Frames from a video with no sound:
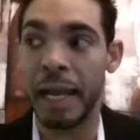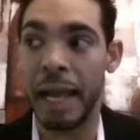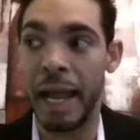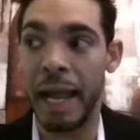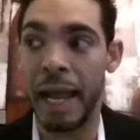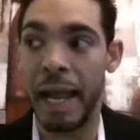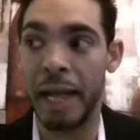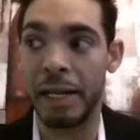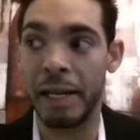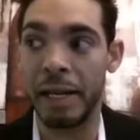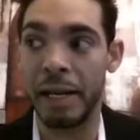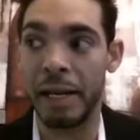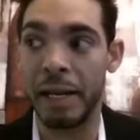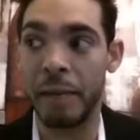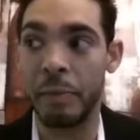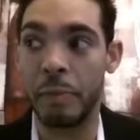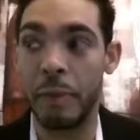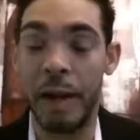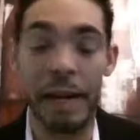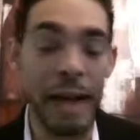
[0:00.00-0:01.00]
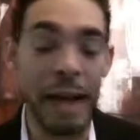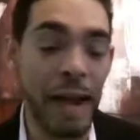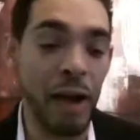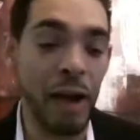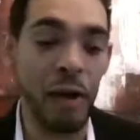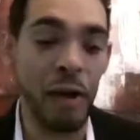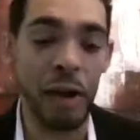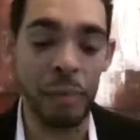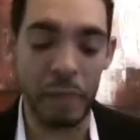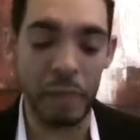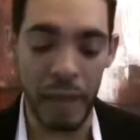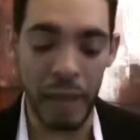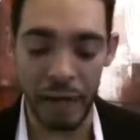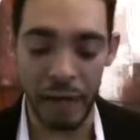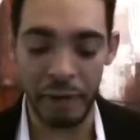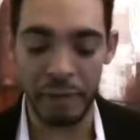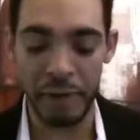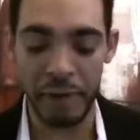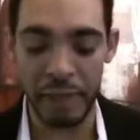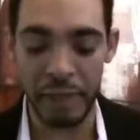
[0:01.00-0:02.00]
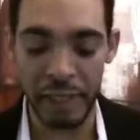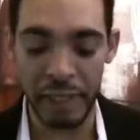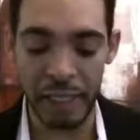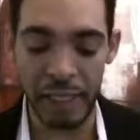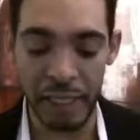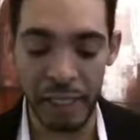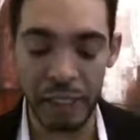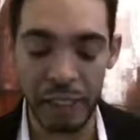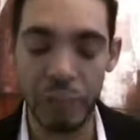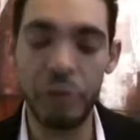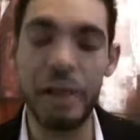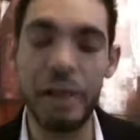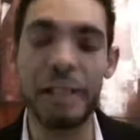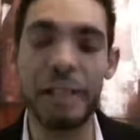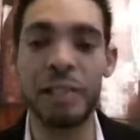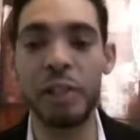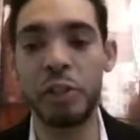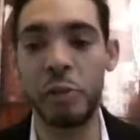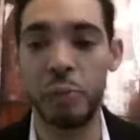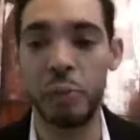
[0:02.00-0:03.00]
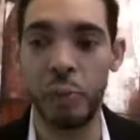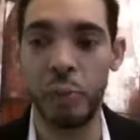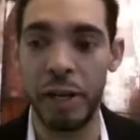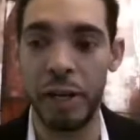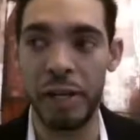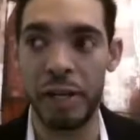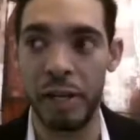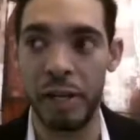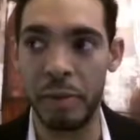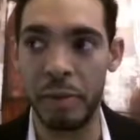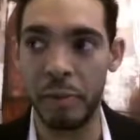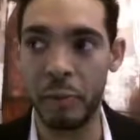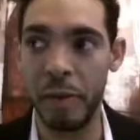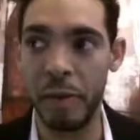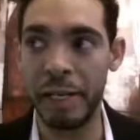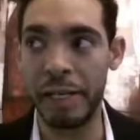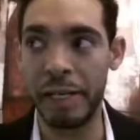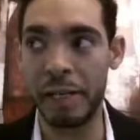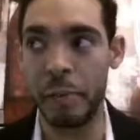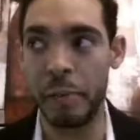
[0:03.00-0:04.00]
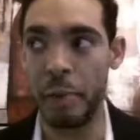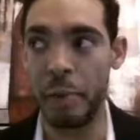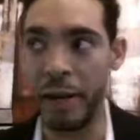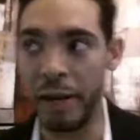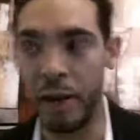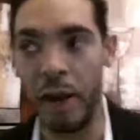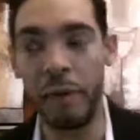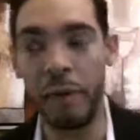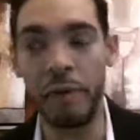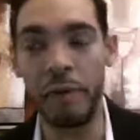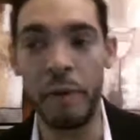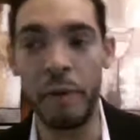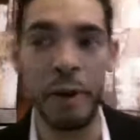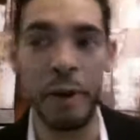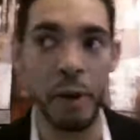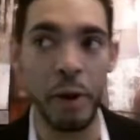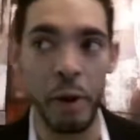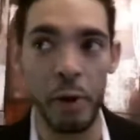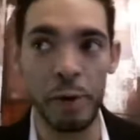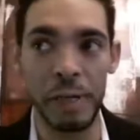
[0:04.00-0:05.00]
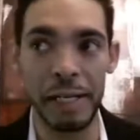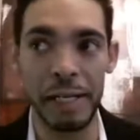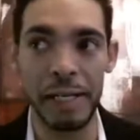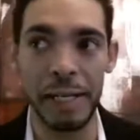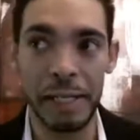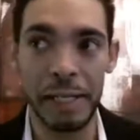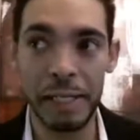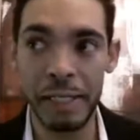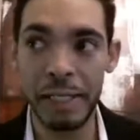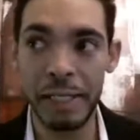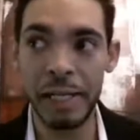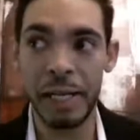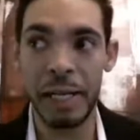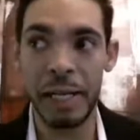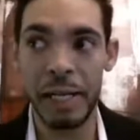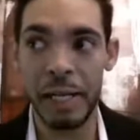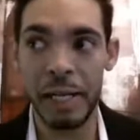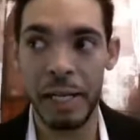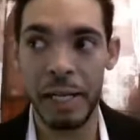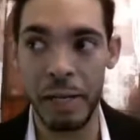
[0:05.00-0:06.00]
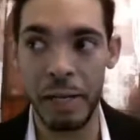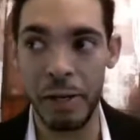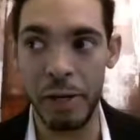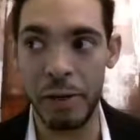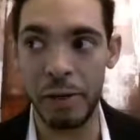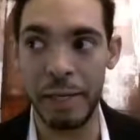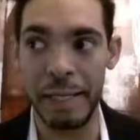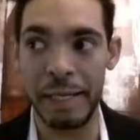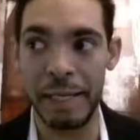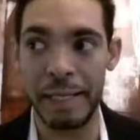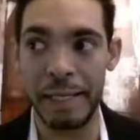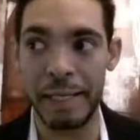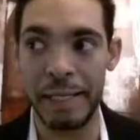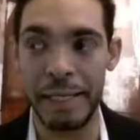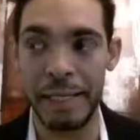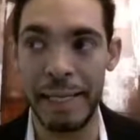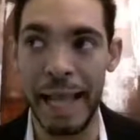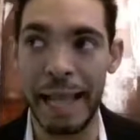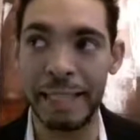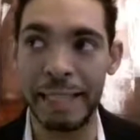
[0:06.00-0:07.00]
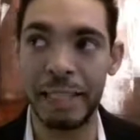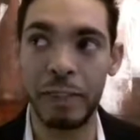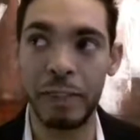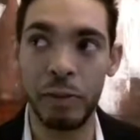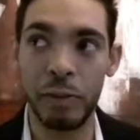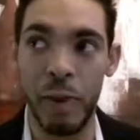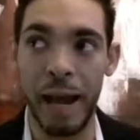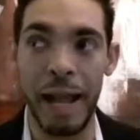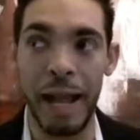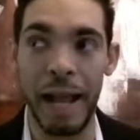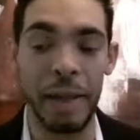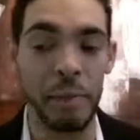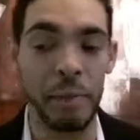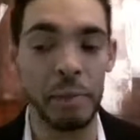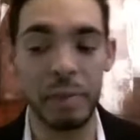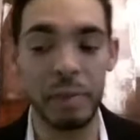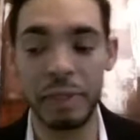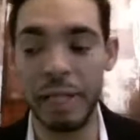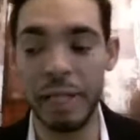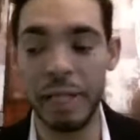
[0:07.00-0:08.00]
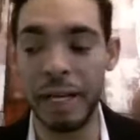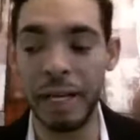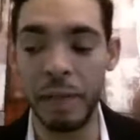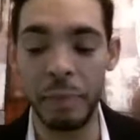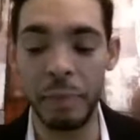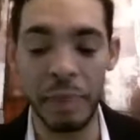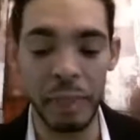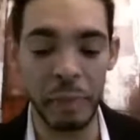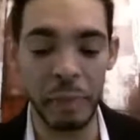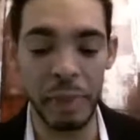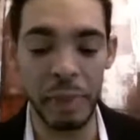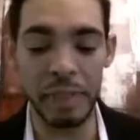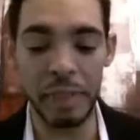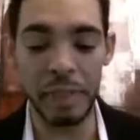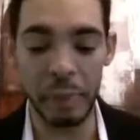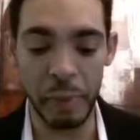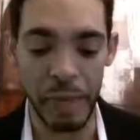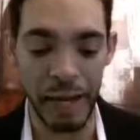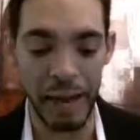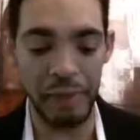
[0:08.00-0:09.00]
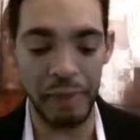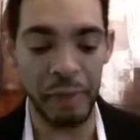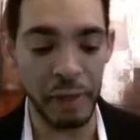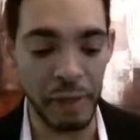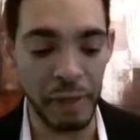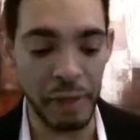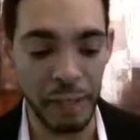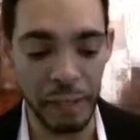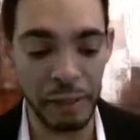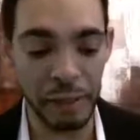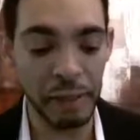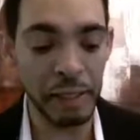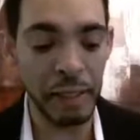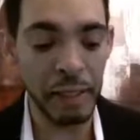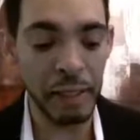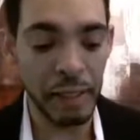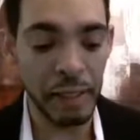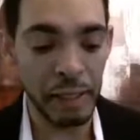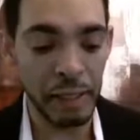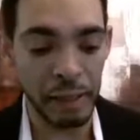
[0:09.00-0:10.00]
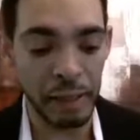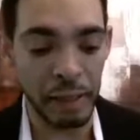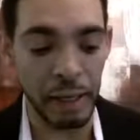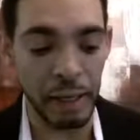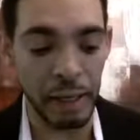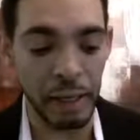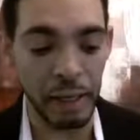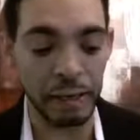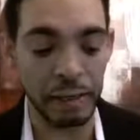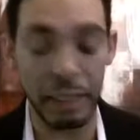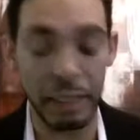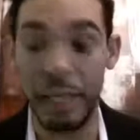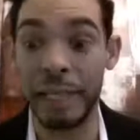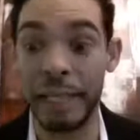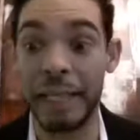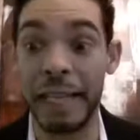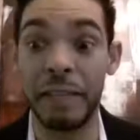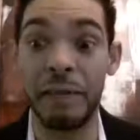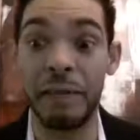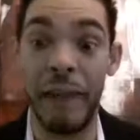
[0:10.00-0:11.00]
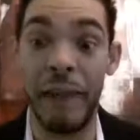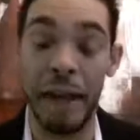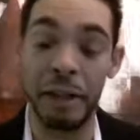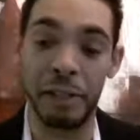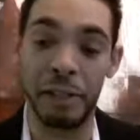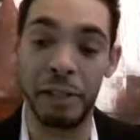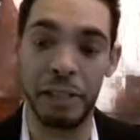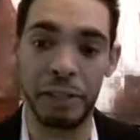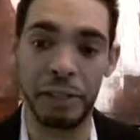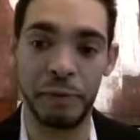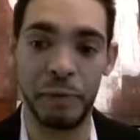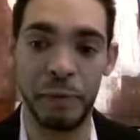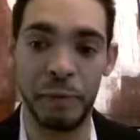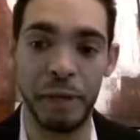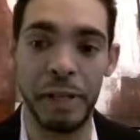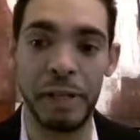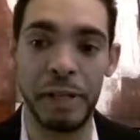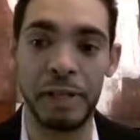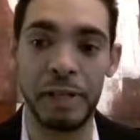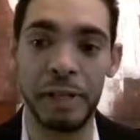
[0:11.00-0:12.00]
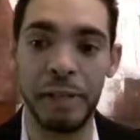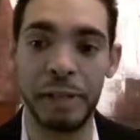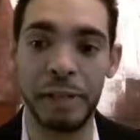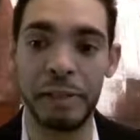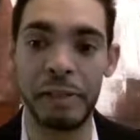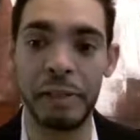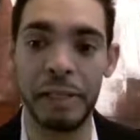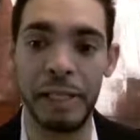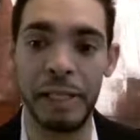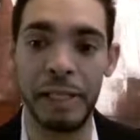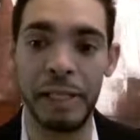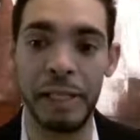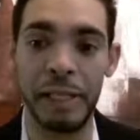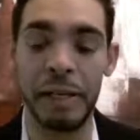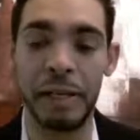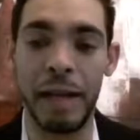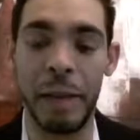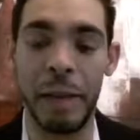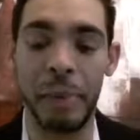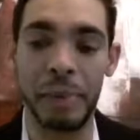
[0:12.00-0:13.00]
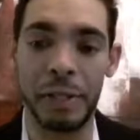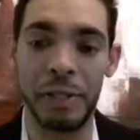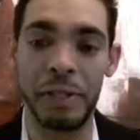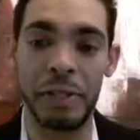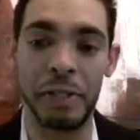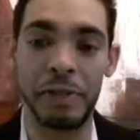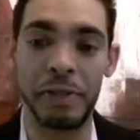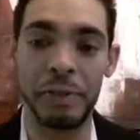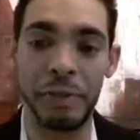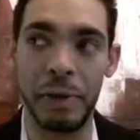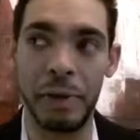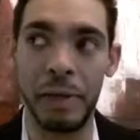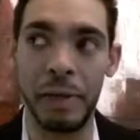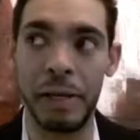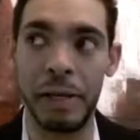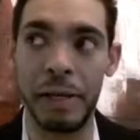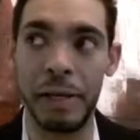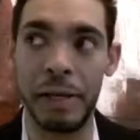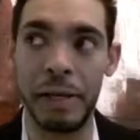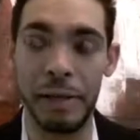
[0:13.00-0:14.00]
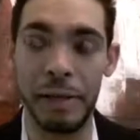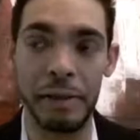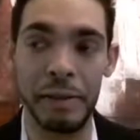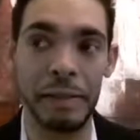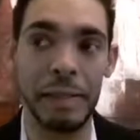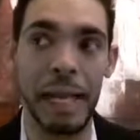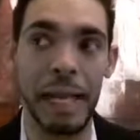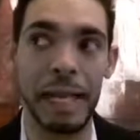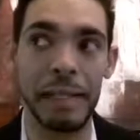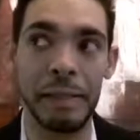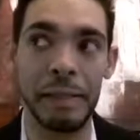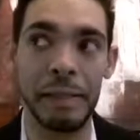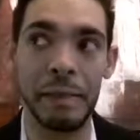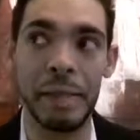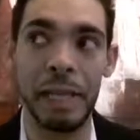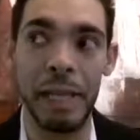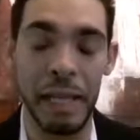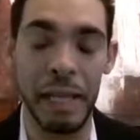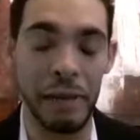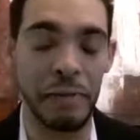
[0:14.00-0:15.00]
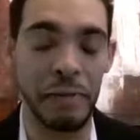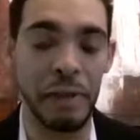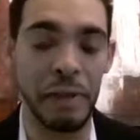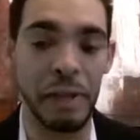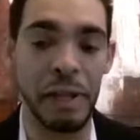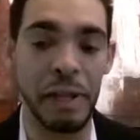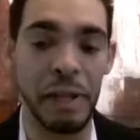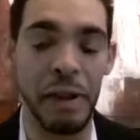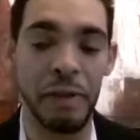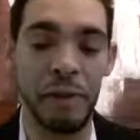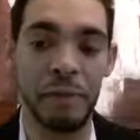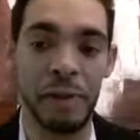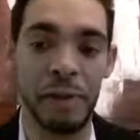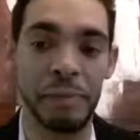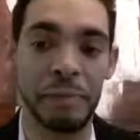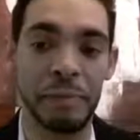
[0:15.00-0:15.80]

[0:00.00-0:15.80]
And um, right now, I'm kind of in the uh, the transition point. I'm ready to break off on my own, and uh, you know, and that's why I'm setting up this business plan. And I've been uh, uh, selected as a finalist for uh, the the uh, competition for uh, in at in Philadelphia.